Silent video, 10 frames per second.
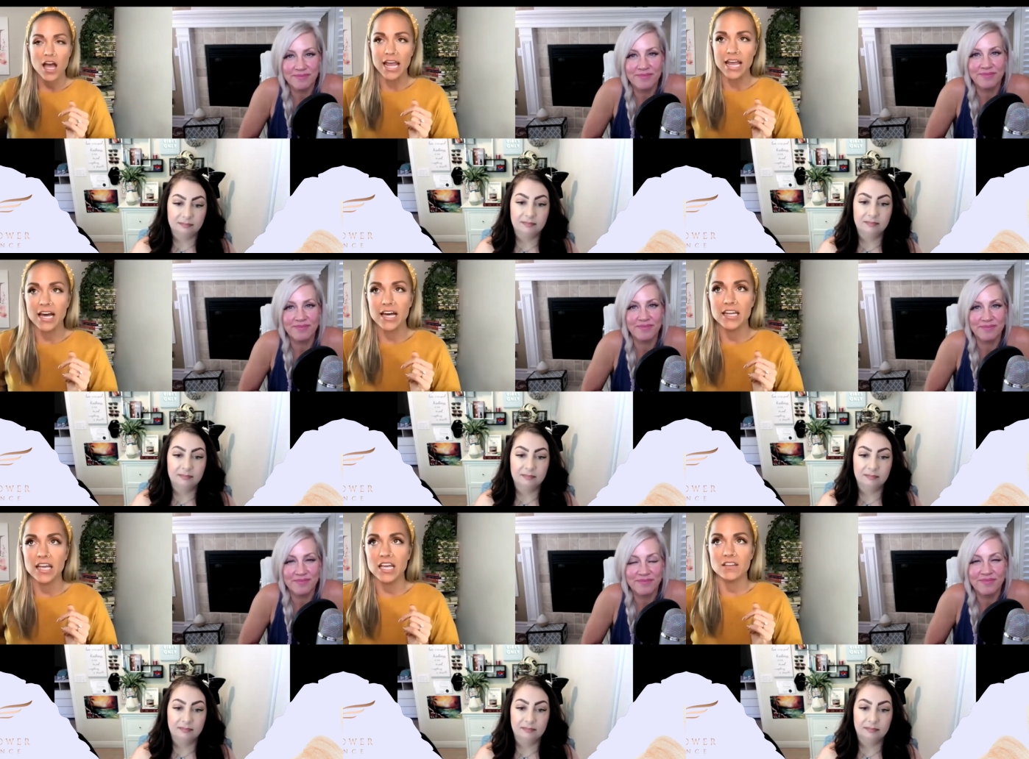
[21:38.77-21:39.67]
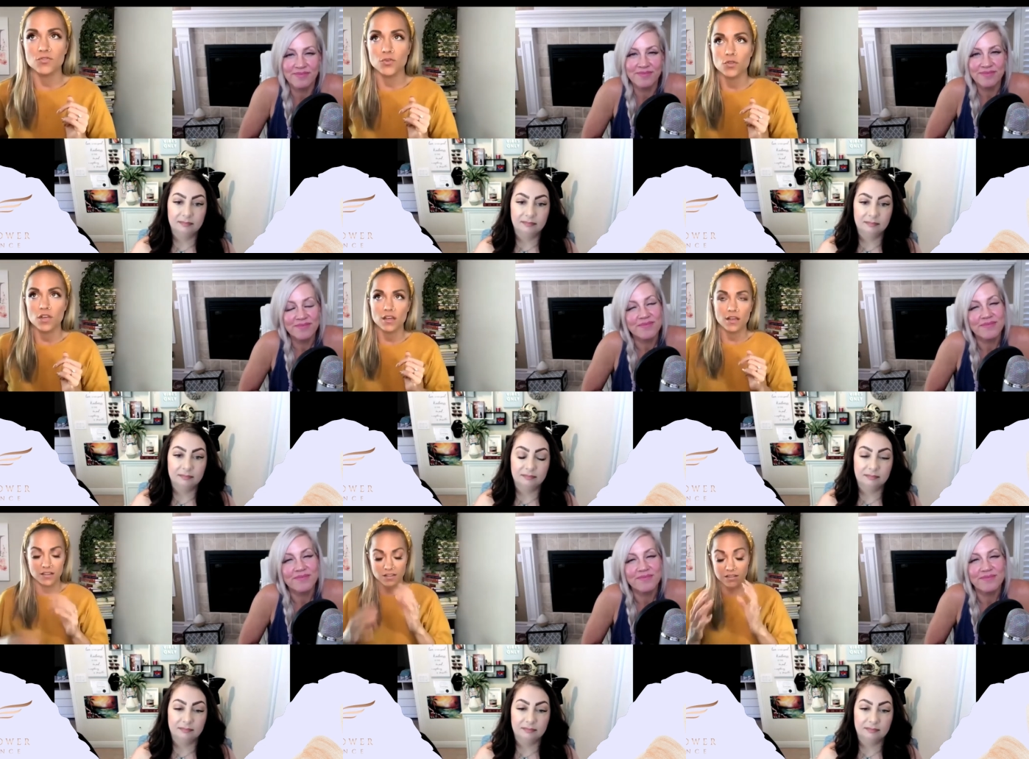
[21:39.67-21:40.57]
Speaker 1: And it's
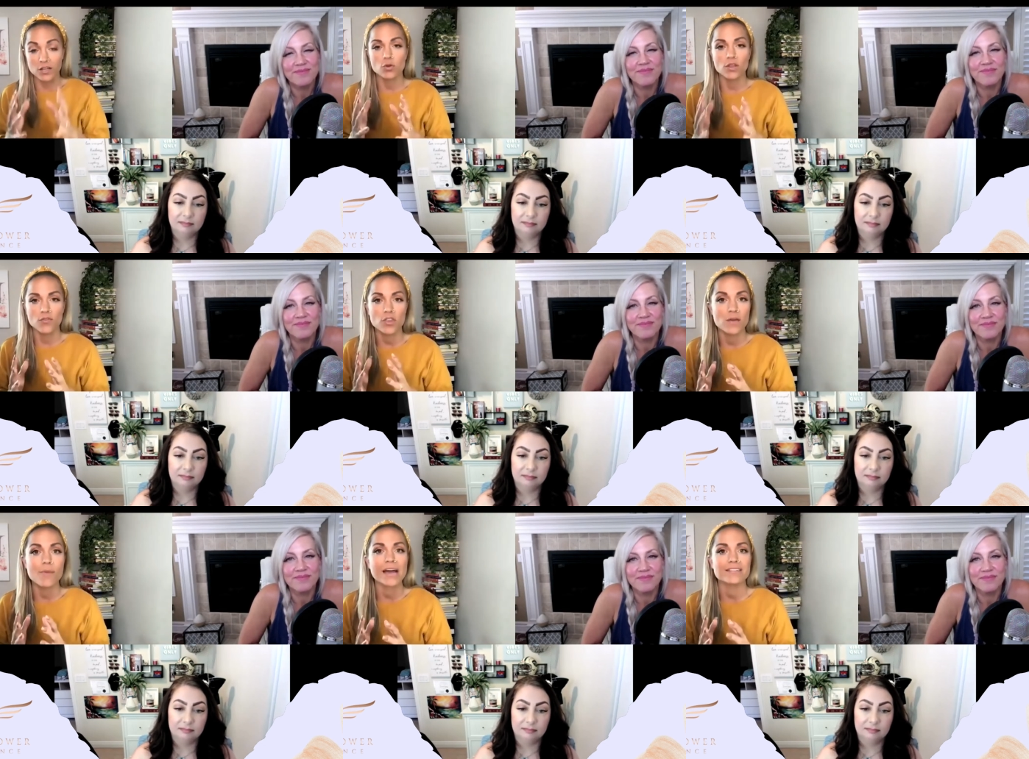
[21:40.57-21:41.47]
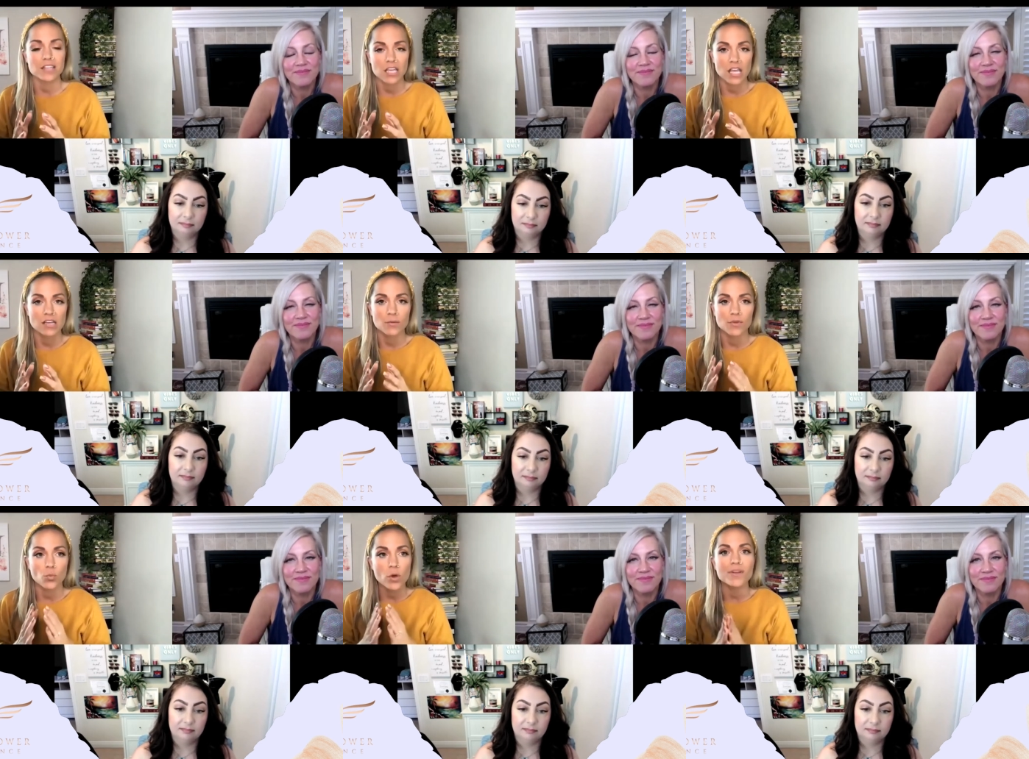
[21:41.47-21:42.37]
literally for the impact of the kingdom,
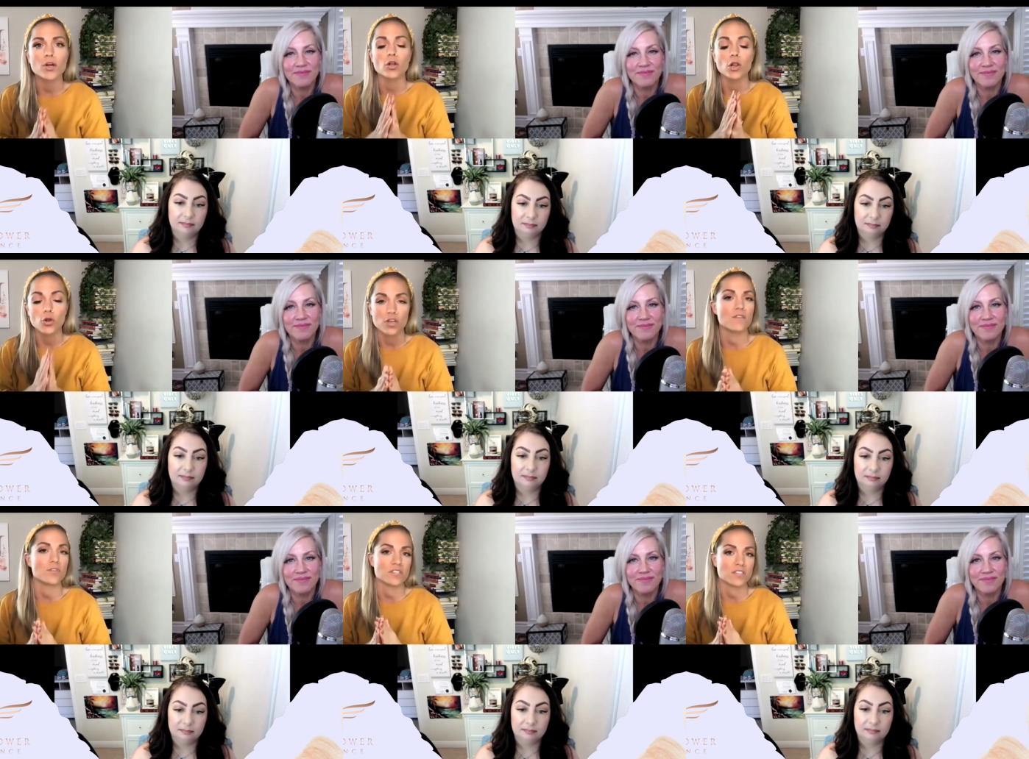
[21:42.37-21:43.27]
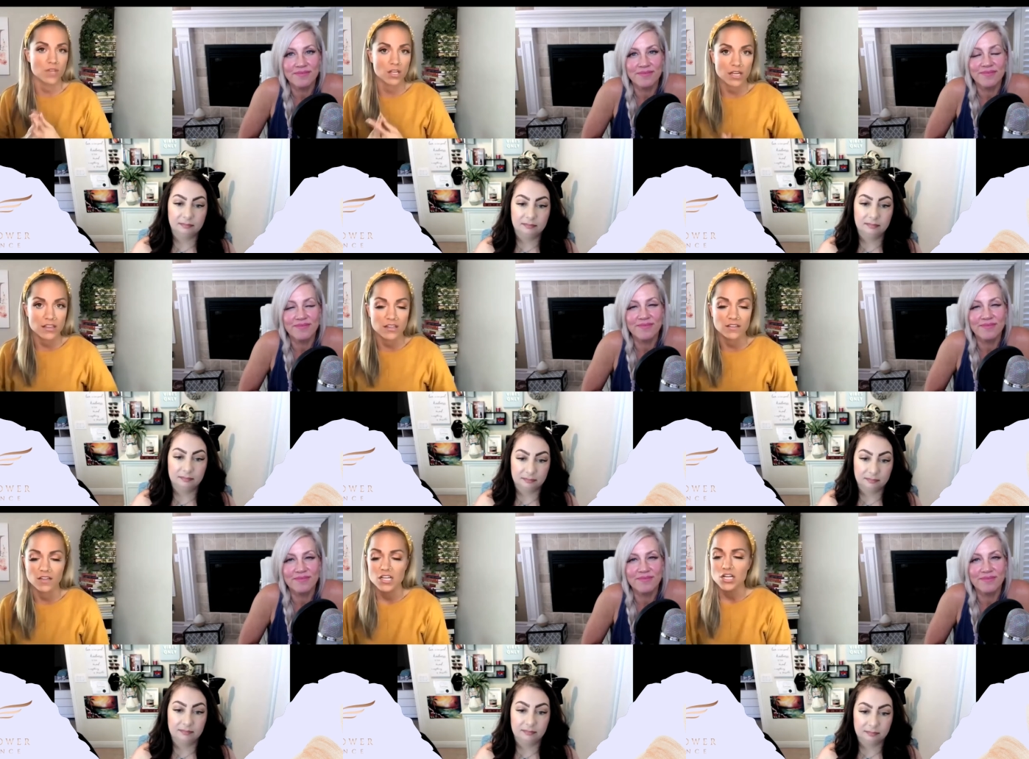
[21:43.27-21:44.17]
and women are looking for something like this.